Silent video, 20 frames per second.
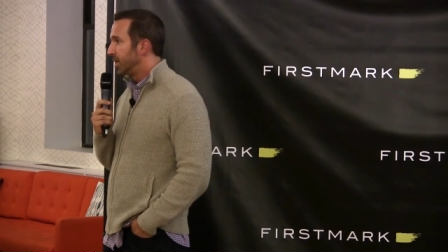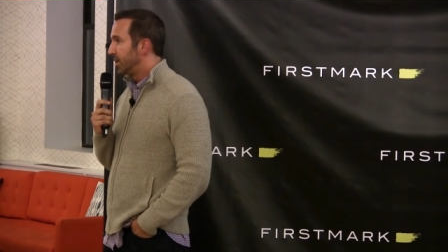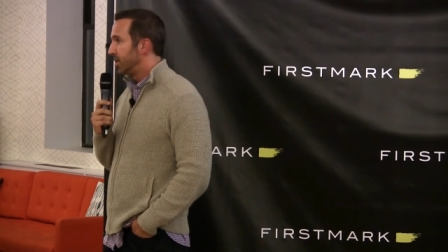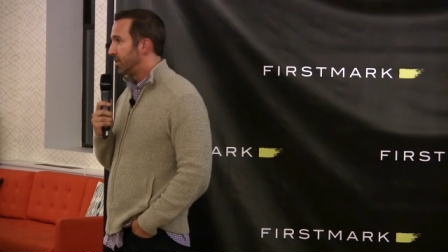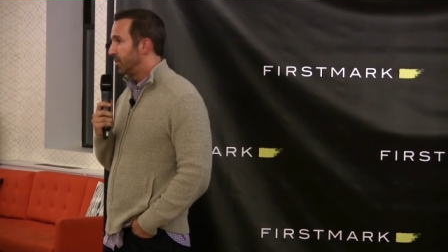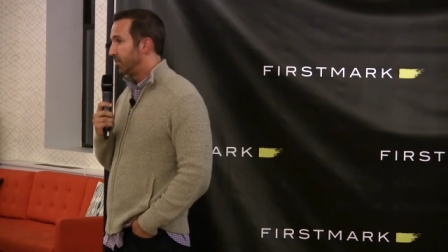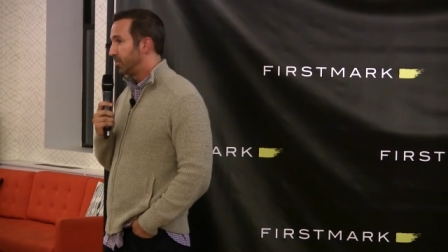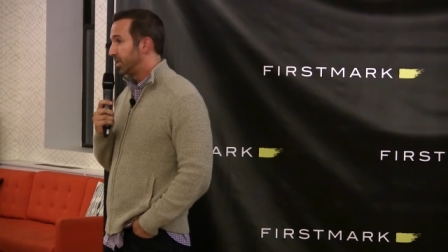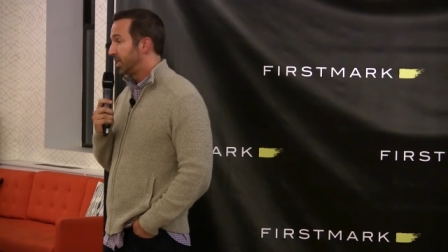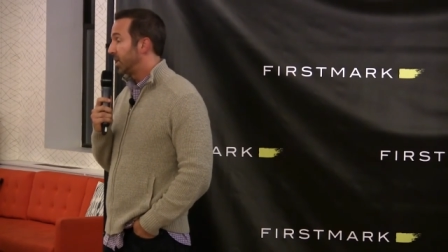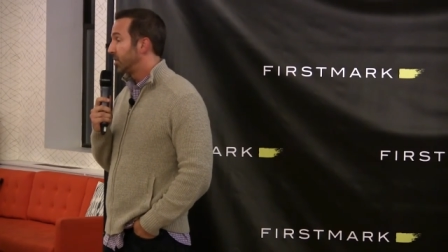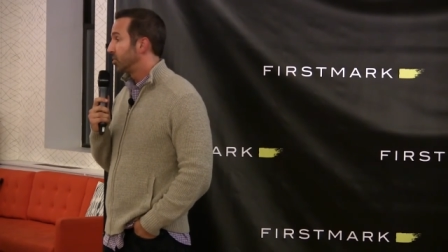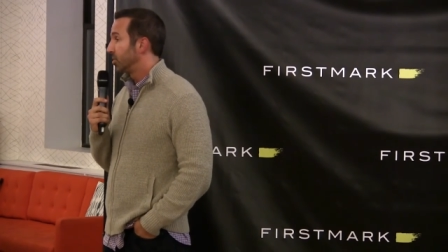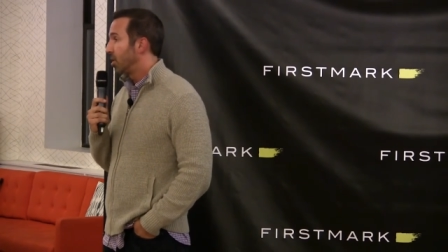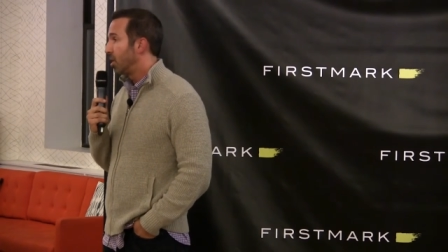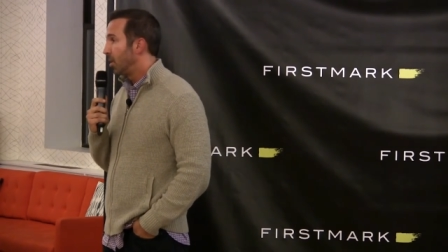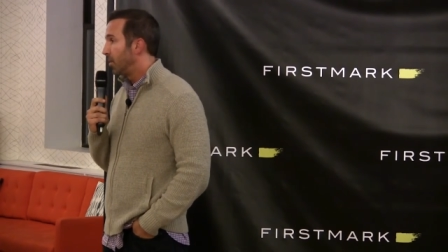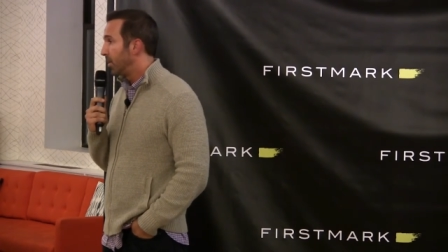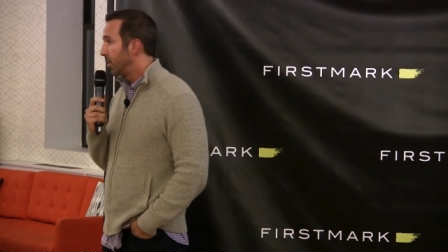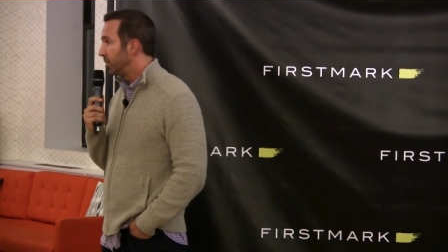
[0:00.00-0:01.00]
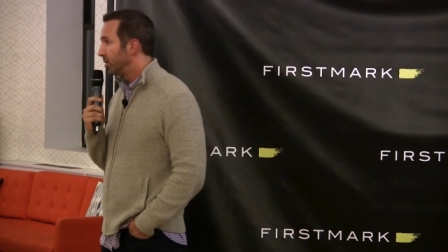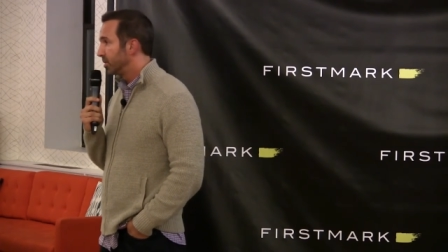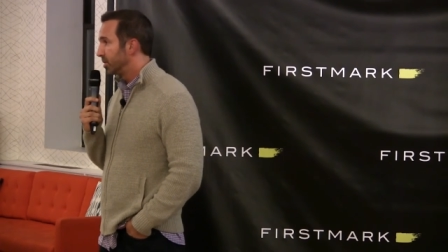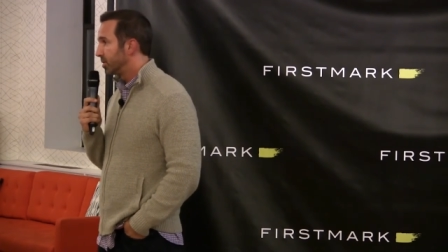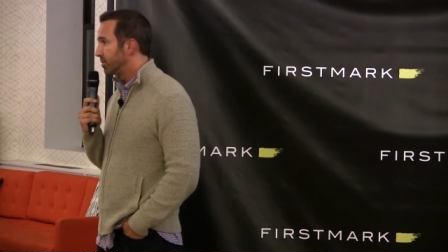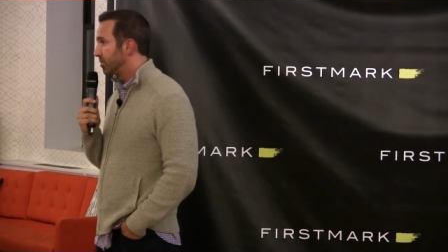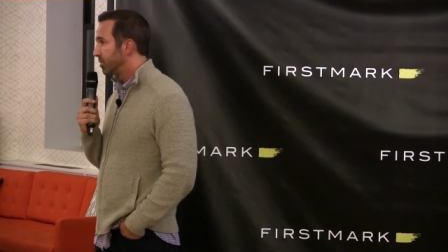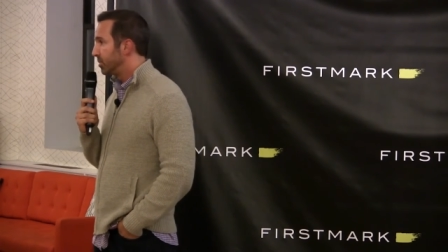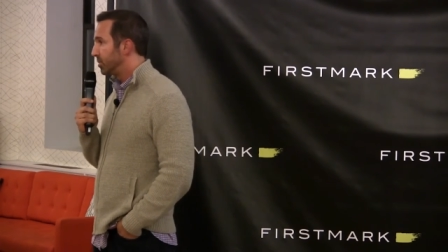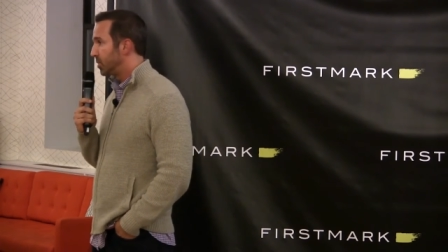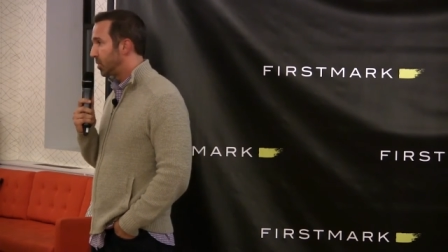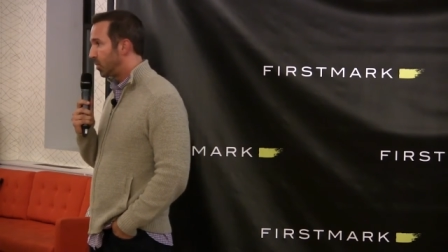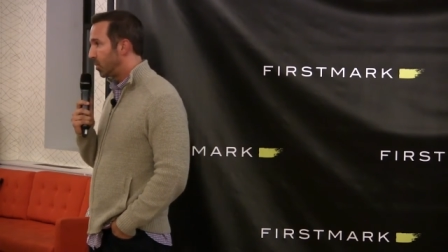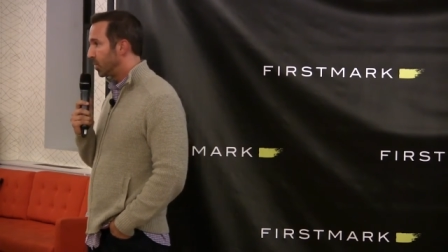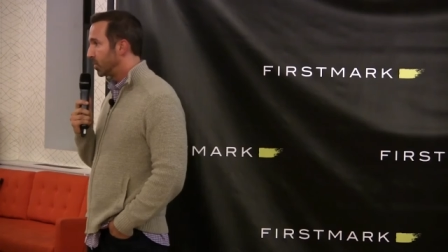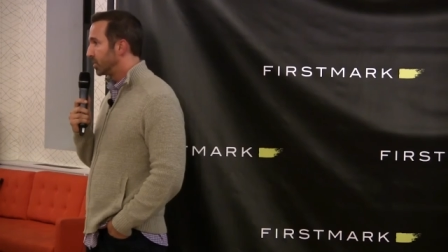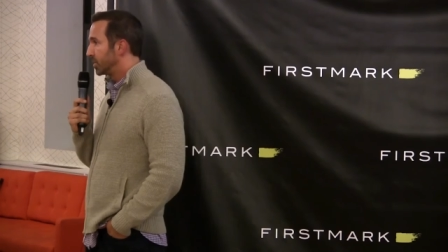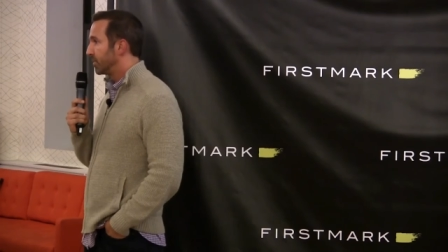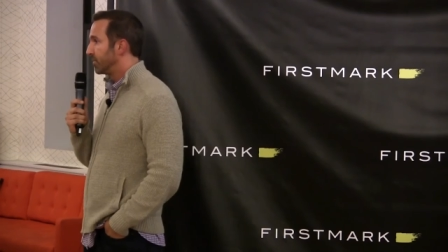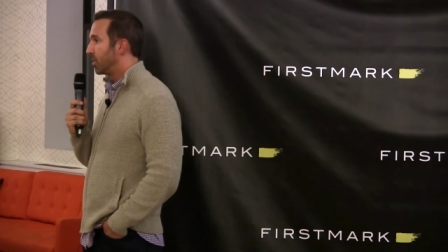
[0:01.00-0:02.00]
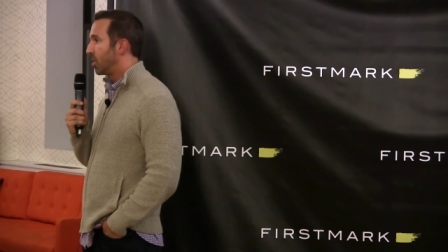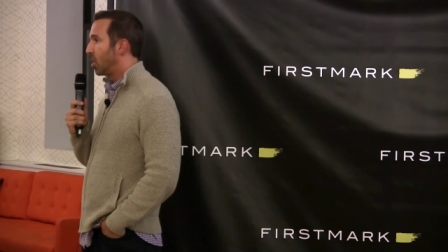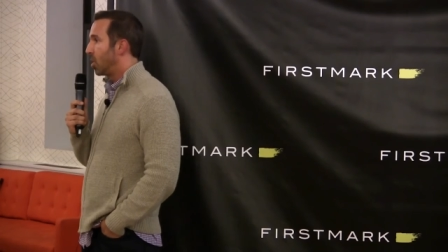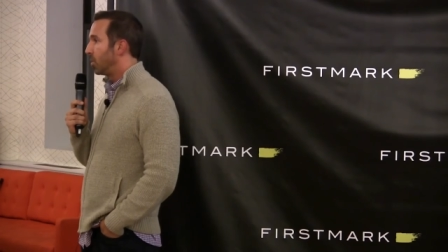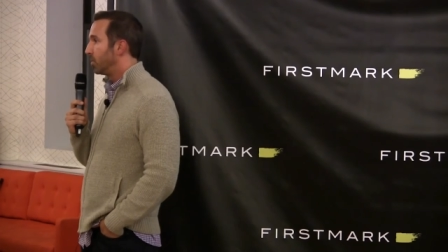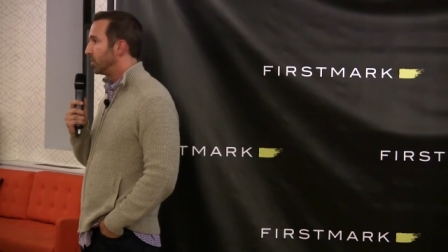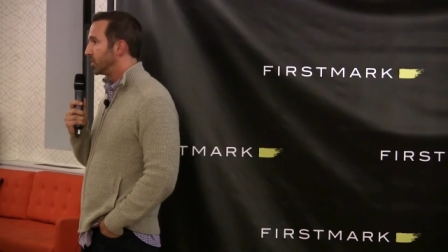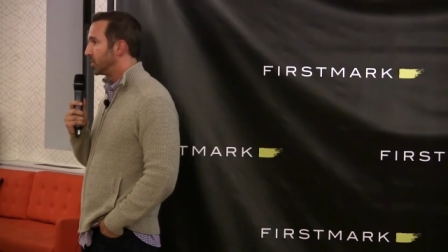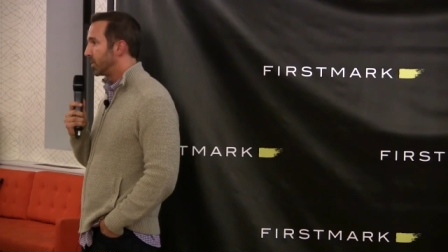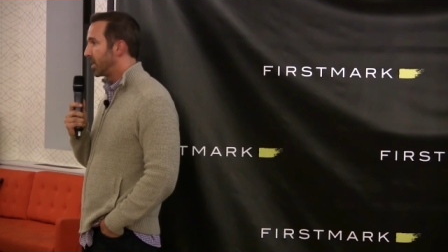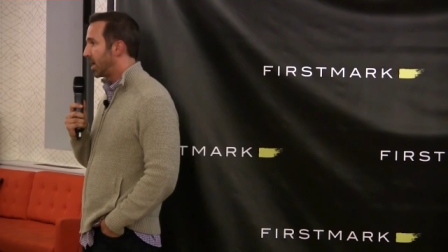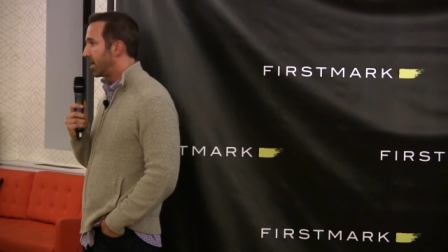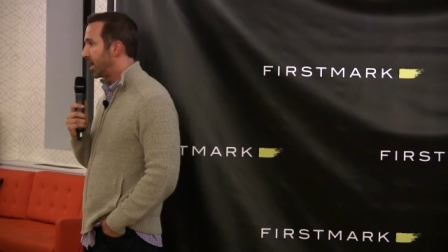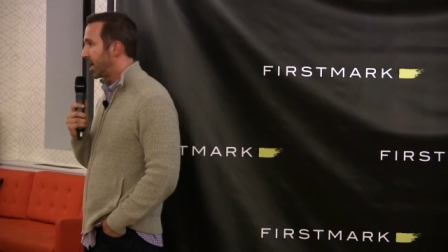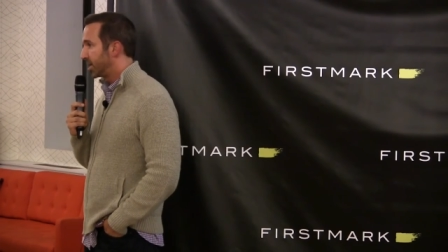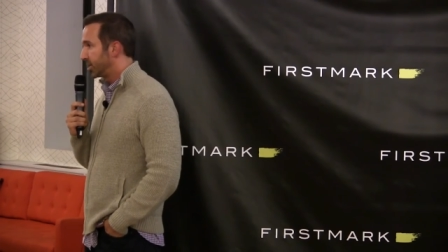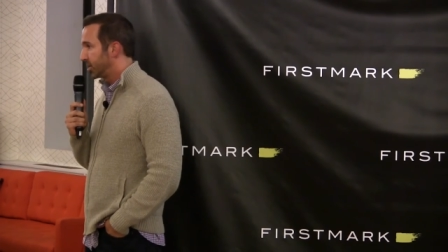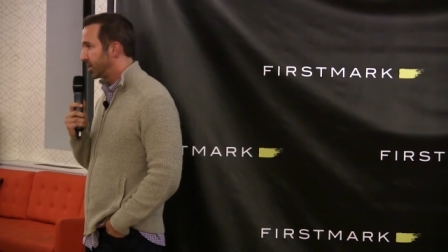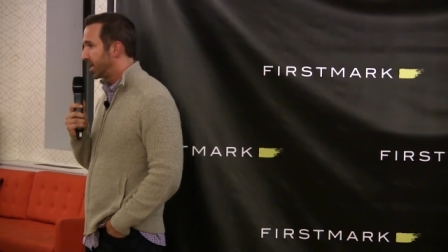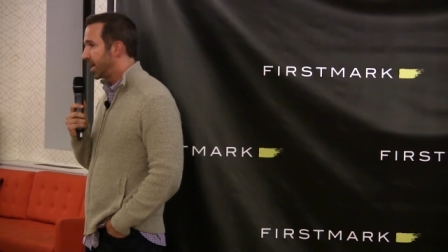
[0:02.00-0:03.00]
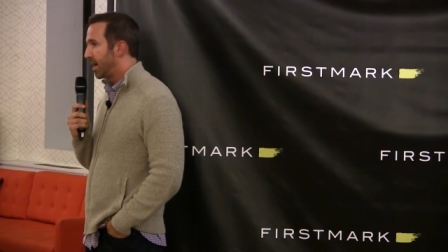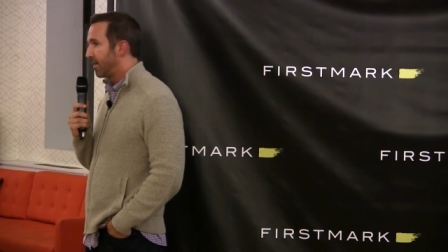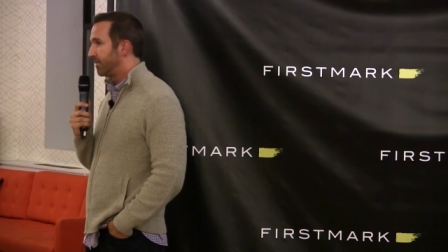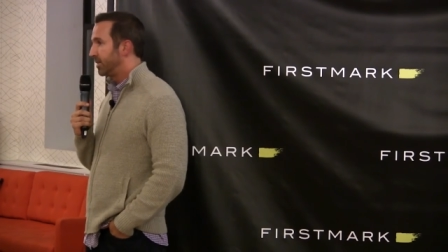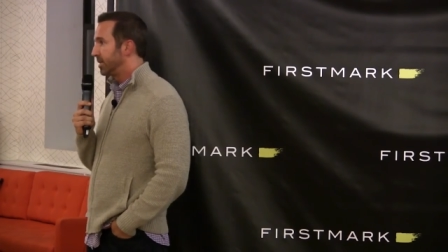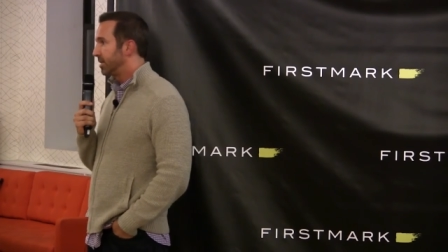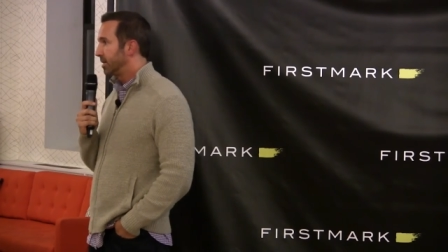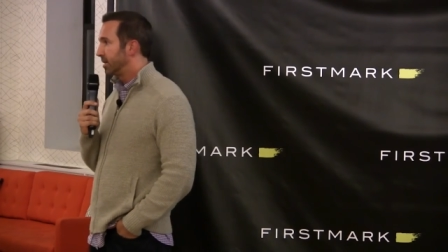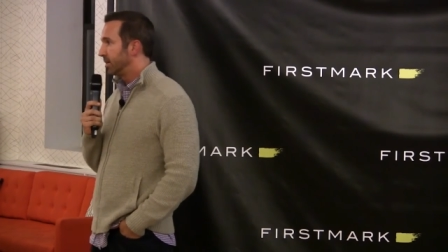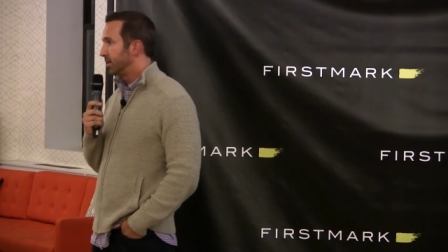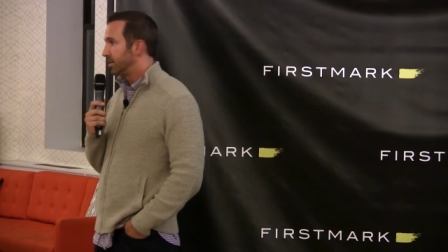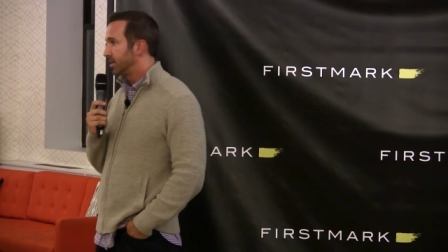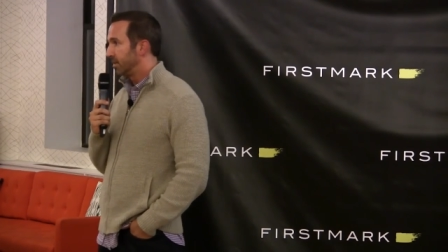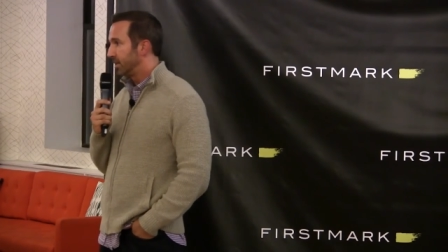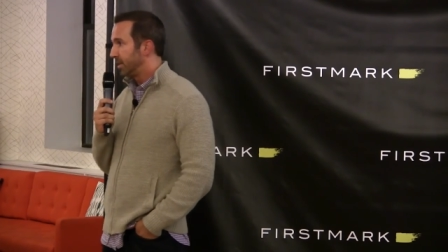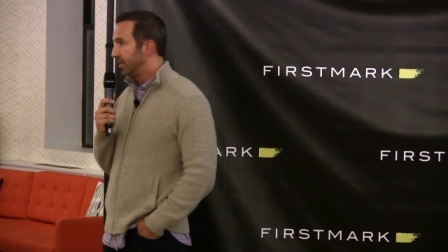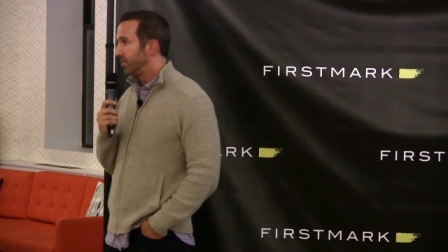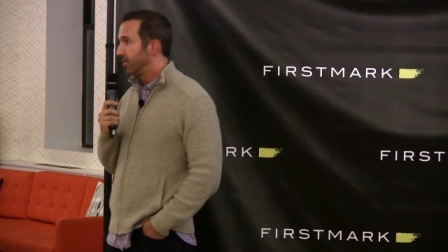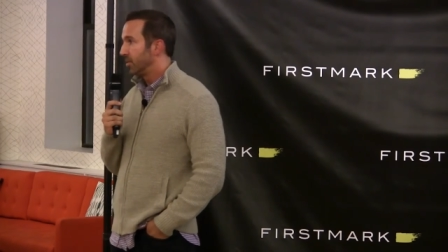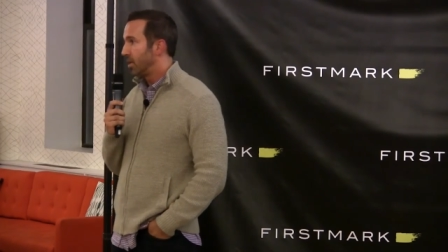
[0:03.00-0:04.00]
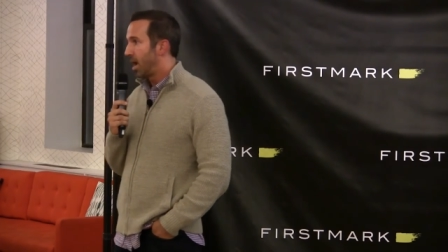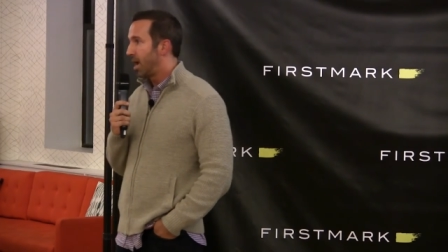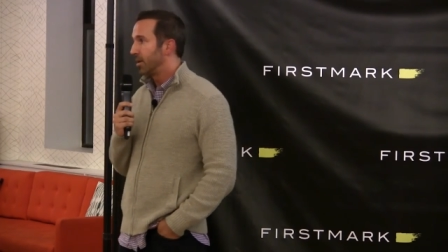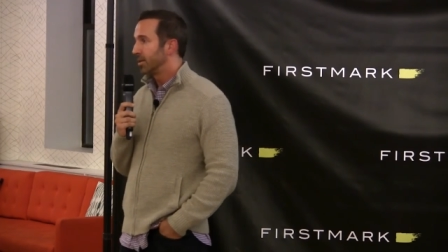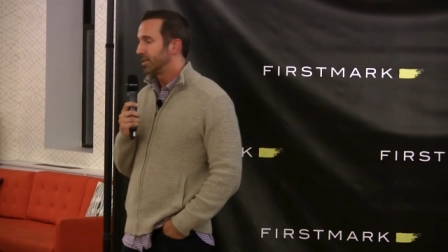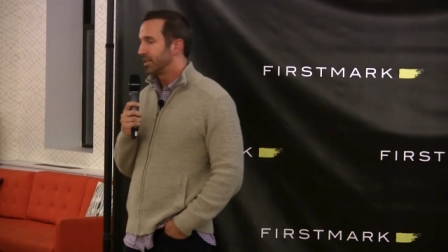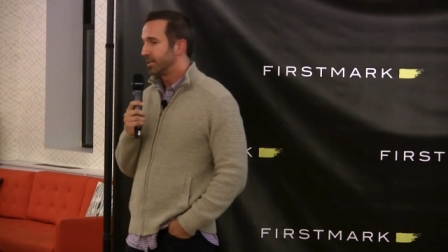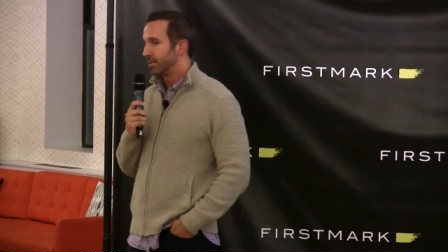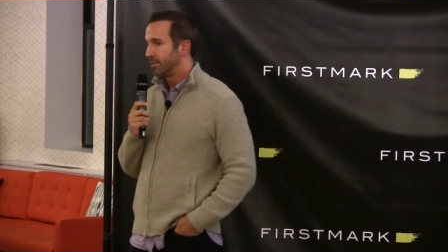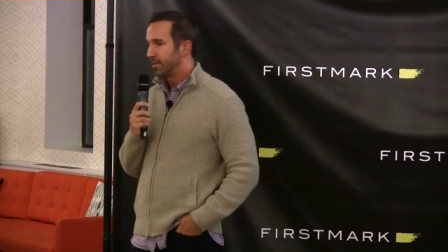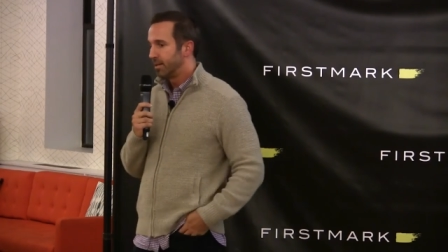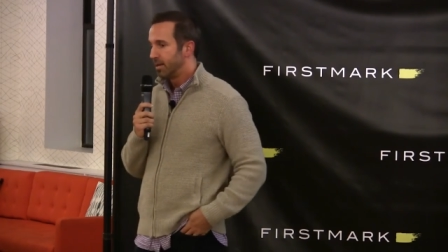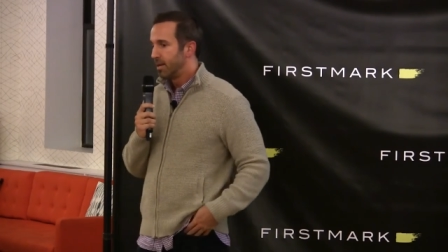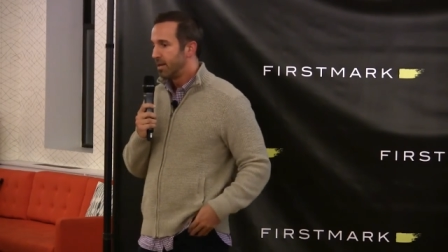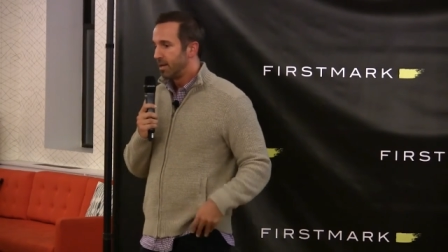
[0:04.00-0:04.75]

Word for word: you know, potential homeowners through tours of homes without actually having to, to leave your house and,